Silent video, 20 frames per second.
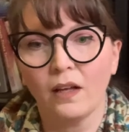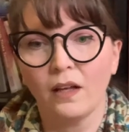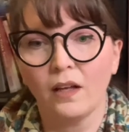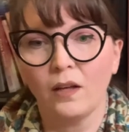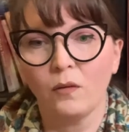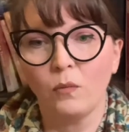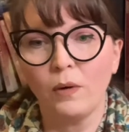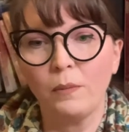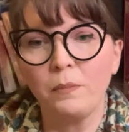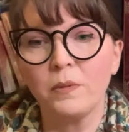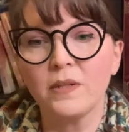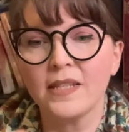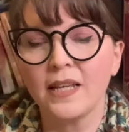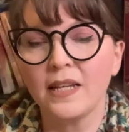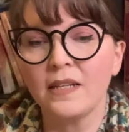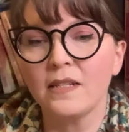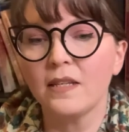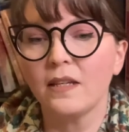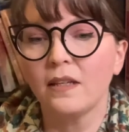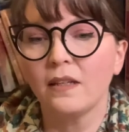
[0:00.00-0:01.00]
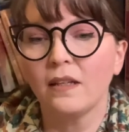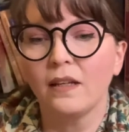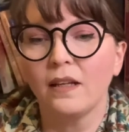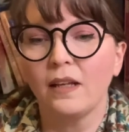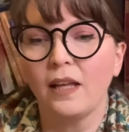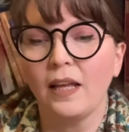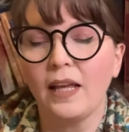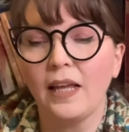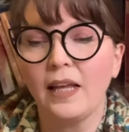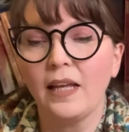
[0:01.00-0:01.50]
represent
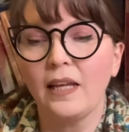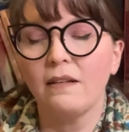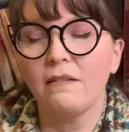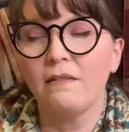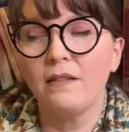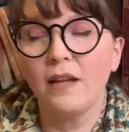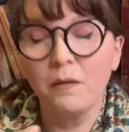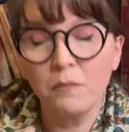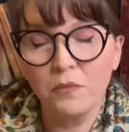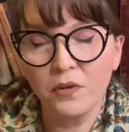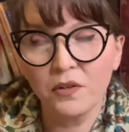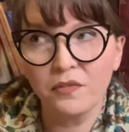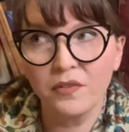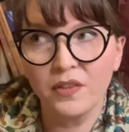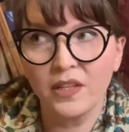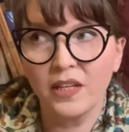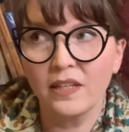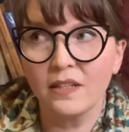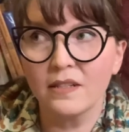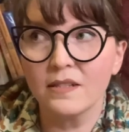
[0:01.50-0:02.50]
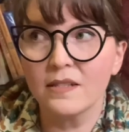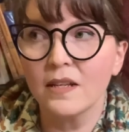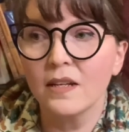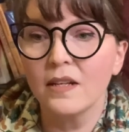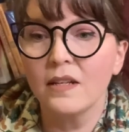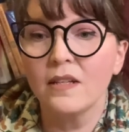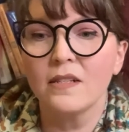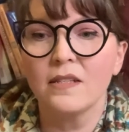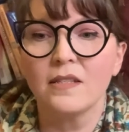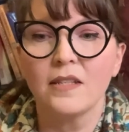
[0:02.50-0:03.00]
a number of things,
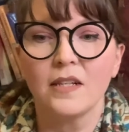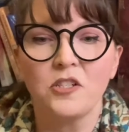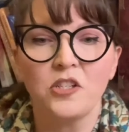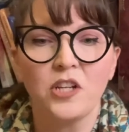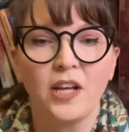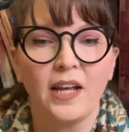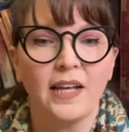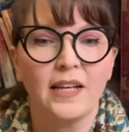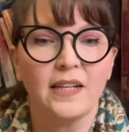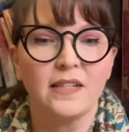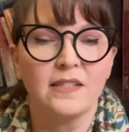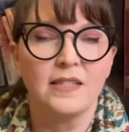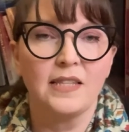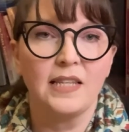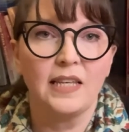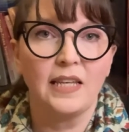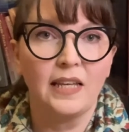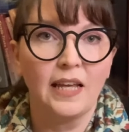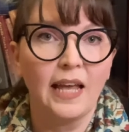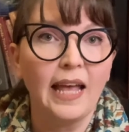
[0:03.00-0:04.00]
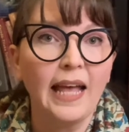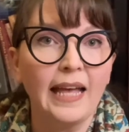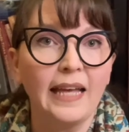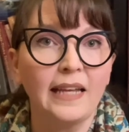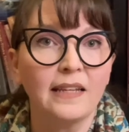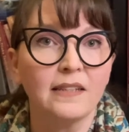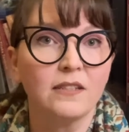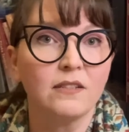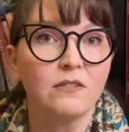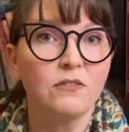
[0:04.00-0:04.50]
such as the
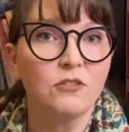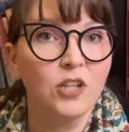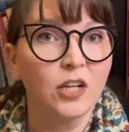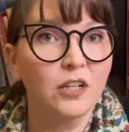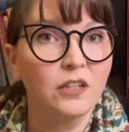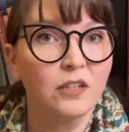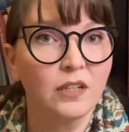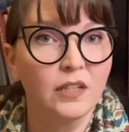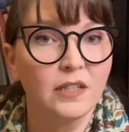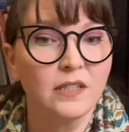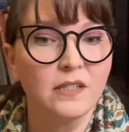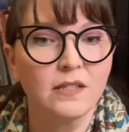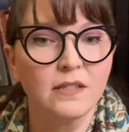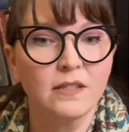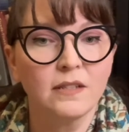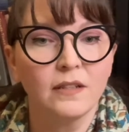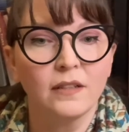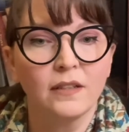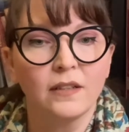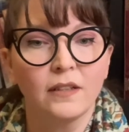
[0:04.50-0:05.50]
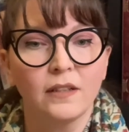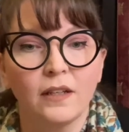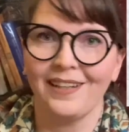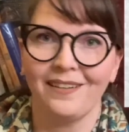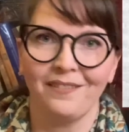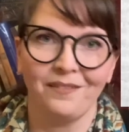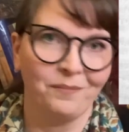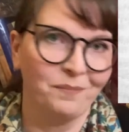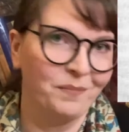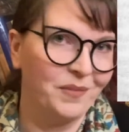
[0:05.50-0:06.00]
8 chakras.
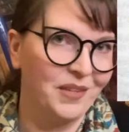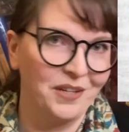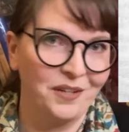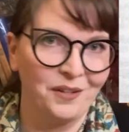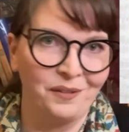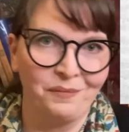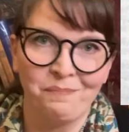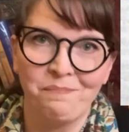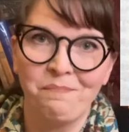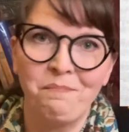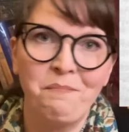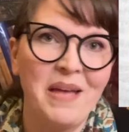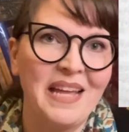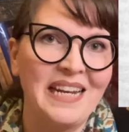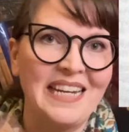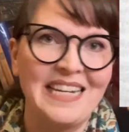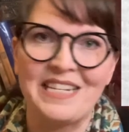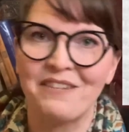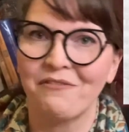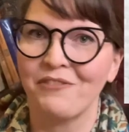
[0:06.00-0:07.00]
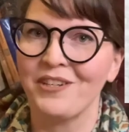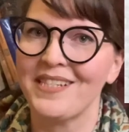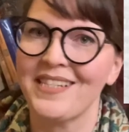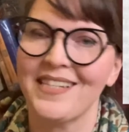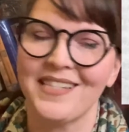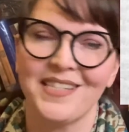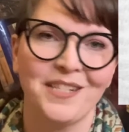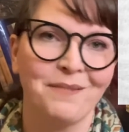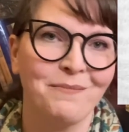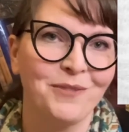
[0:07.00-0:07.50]
There are many different
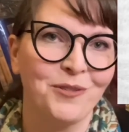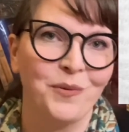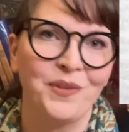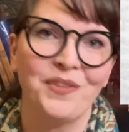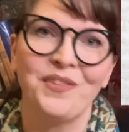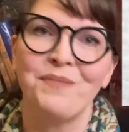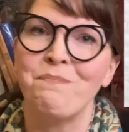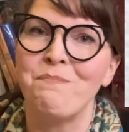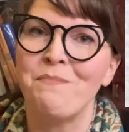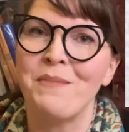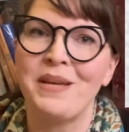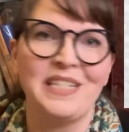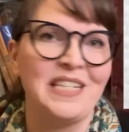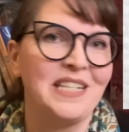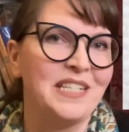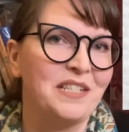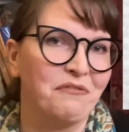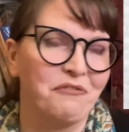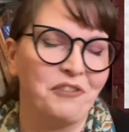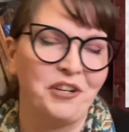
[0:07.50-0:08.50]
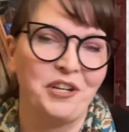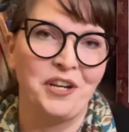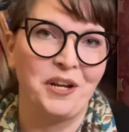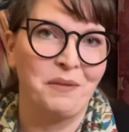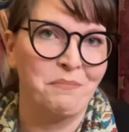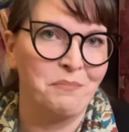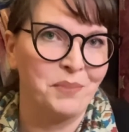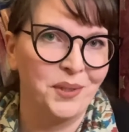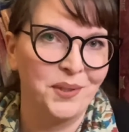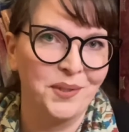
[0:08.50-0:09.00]
systems with many different
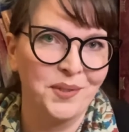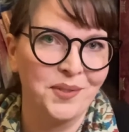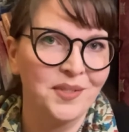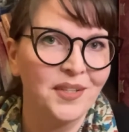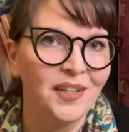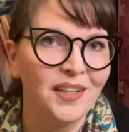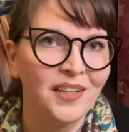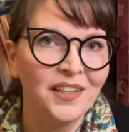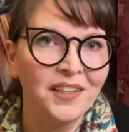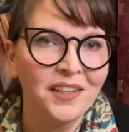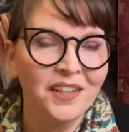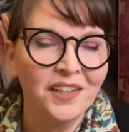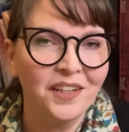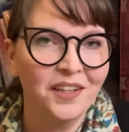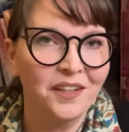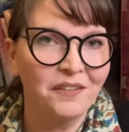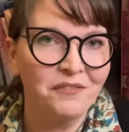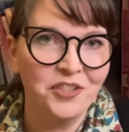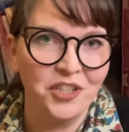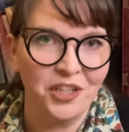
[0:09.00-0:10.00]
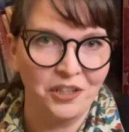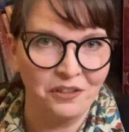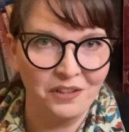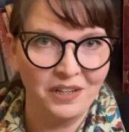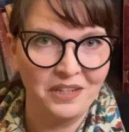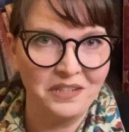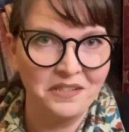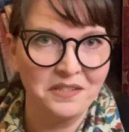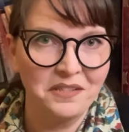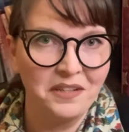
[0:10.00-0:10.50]
numbers of
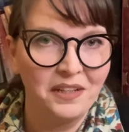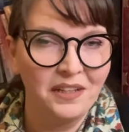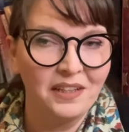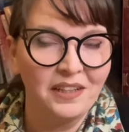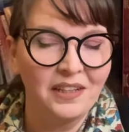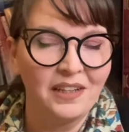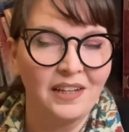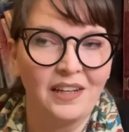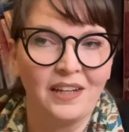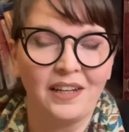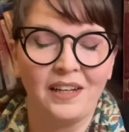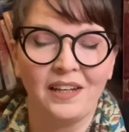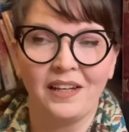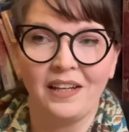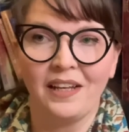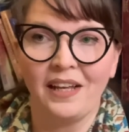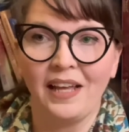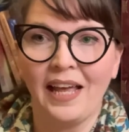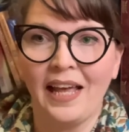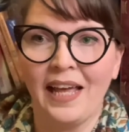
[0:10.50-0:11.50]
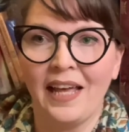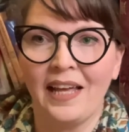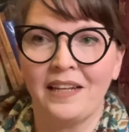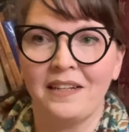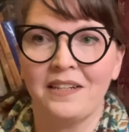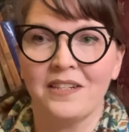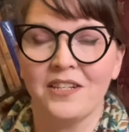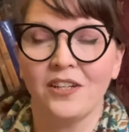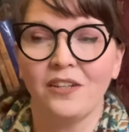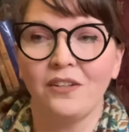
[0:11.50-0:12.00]
chakras, and